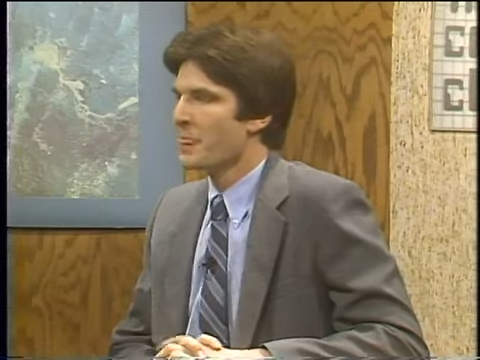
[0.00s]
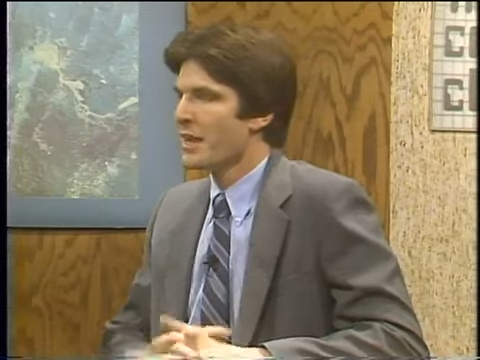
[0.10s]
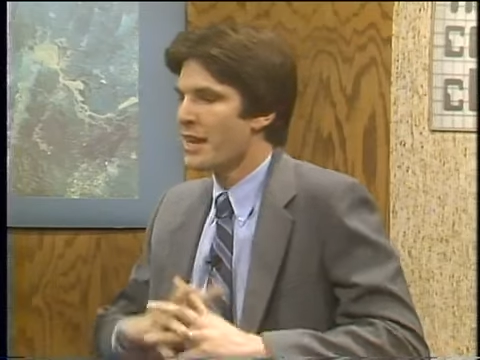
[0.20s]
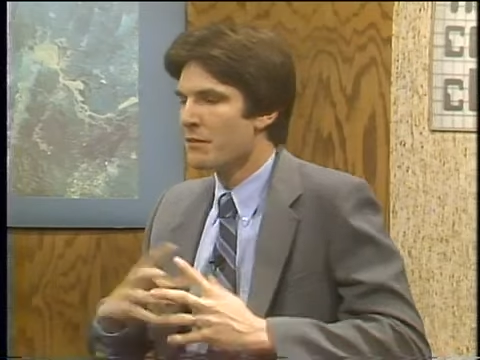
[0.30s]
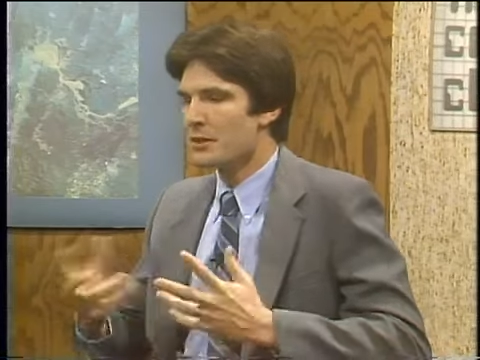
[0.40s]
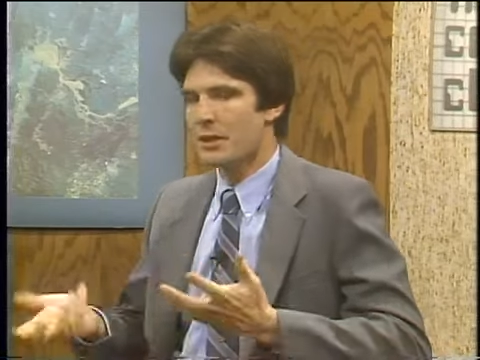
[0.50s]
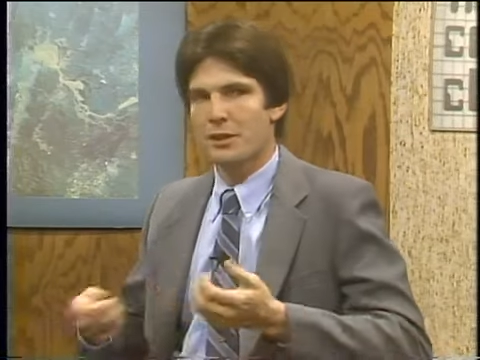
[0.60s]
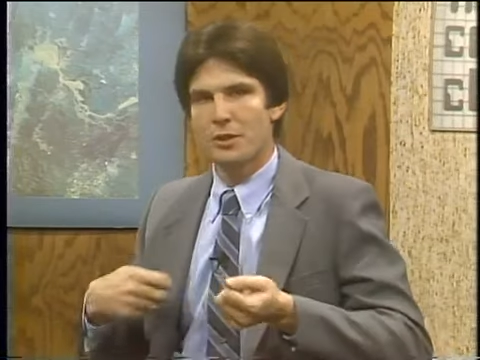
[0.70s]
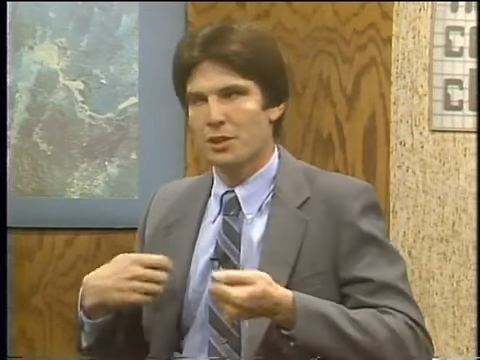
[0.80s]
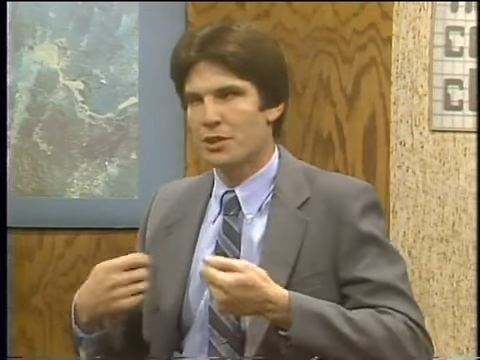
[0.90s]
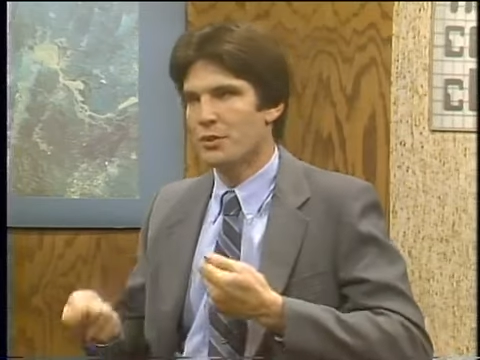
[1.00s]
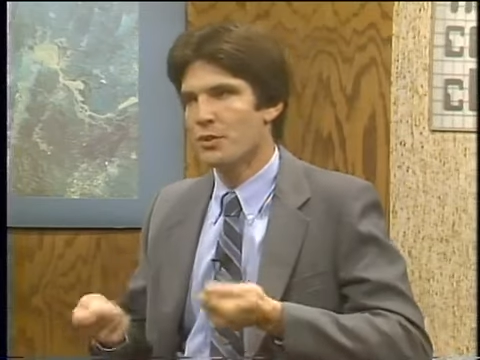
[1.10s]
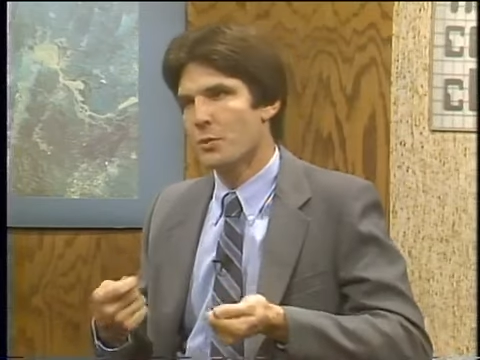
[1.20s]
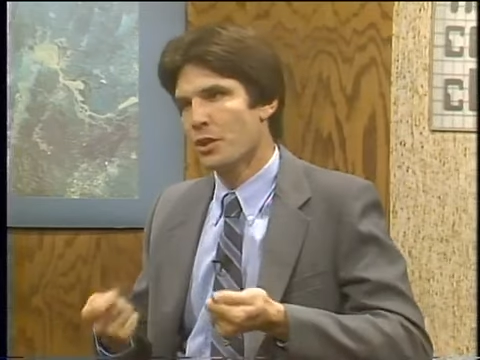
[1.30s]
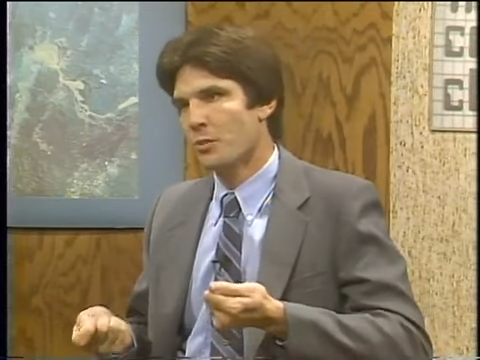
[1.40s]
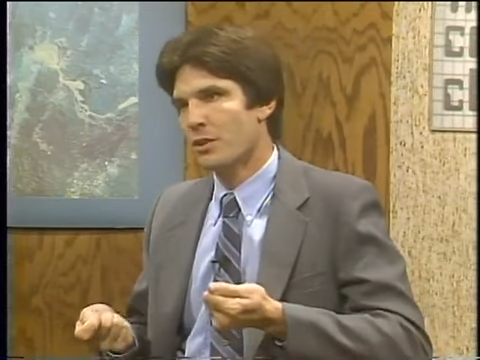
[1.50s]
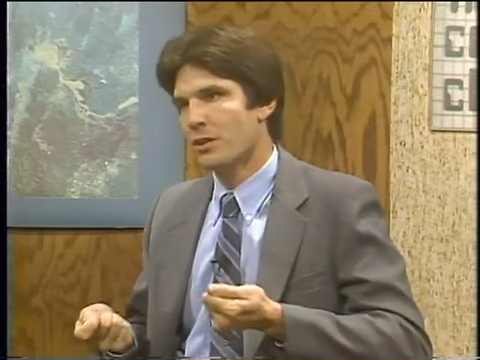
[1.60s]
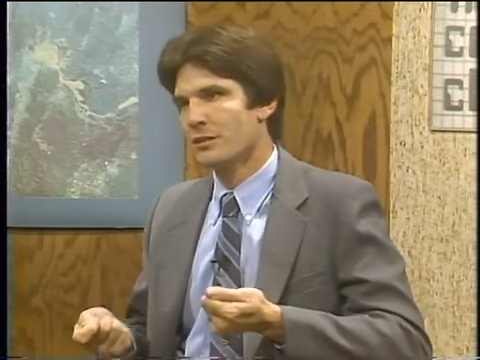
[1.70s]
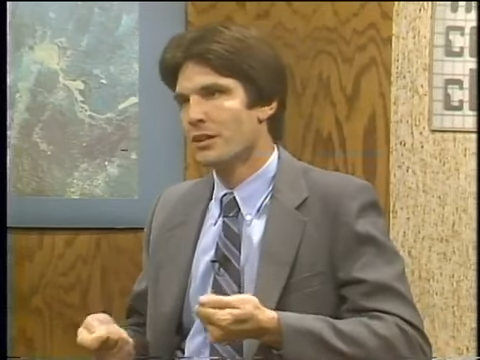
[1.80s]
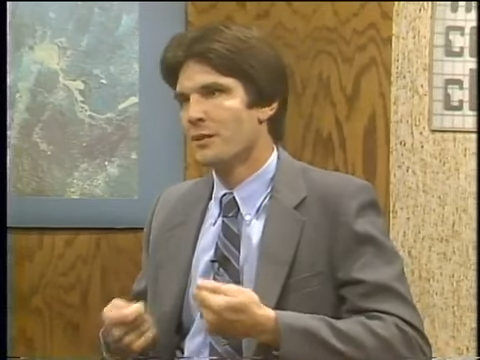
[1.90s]
and everything you can do in the real
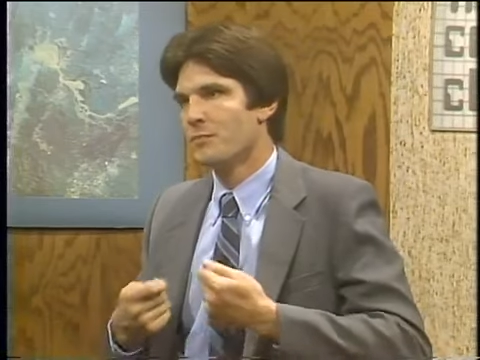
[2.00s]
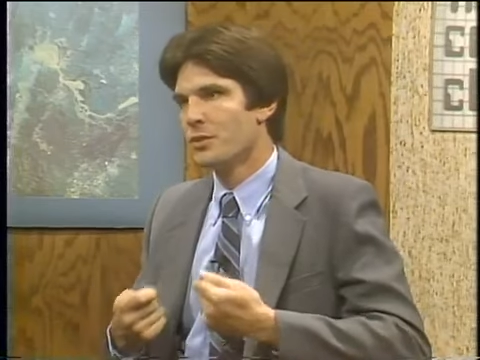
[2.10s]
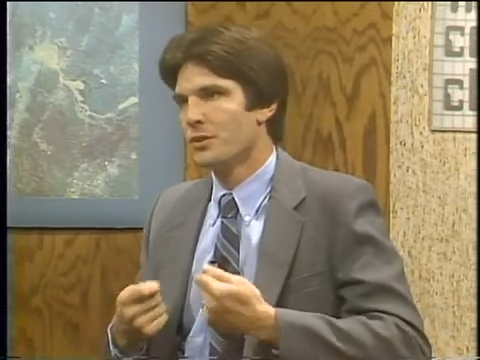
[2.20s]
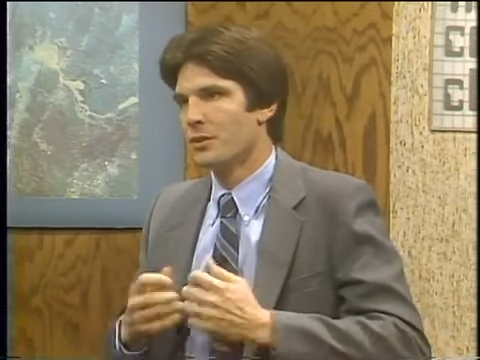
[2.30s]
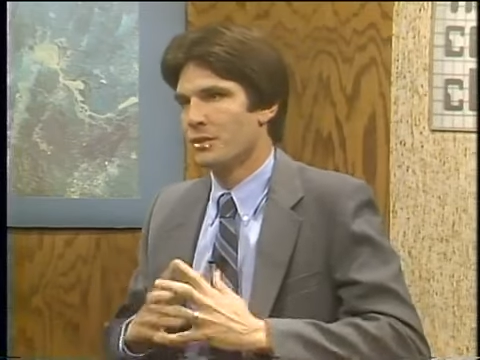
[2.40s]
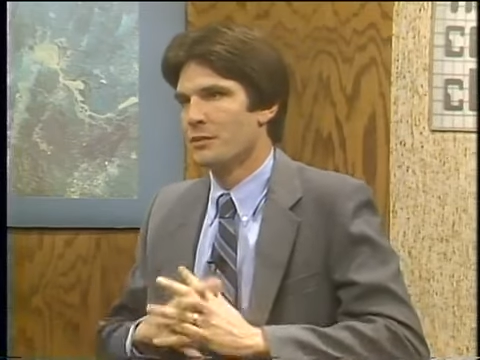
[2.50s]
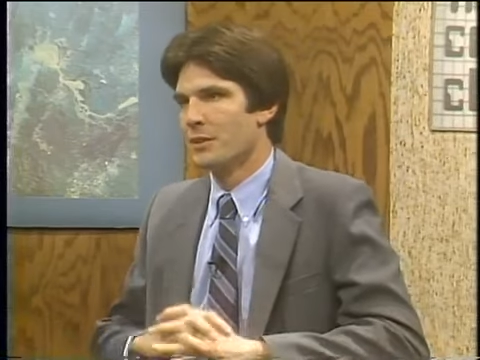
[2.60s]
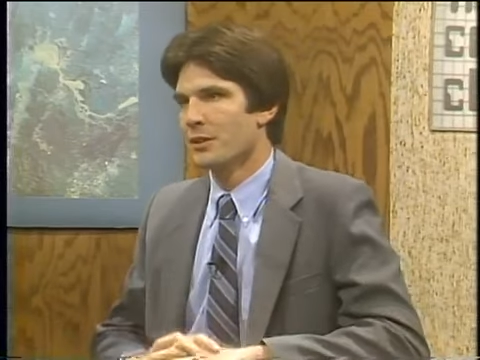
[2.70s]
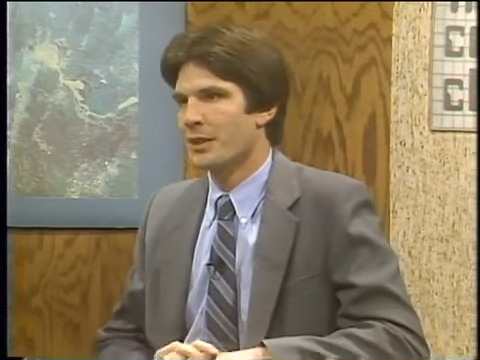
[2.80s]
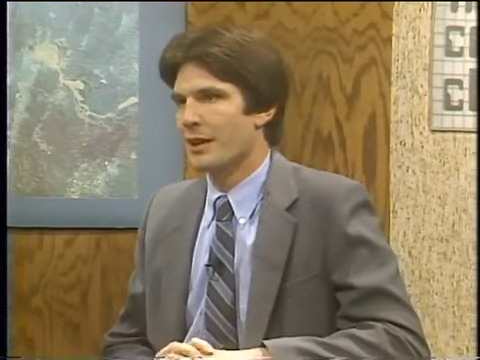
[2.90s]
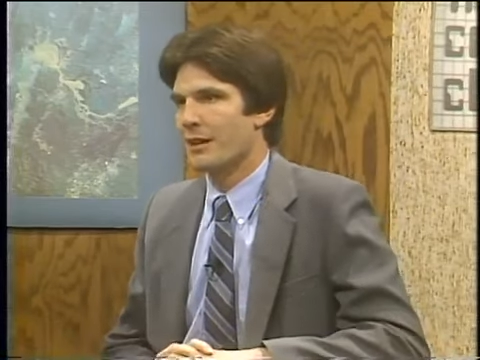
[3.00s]
world you can do in Millionaire.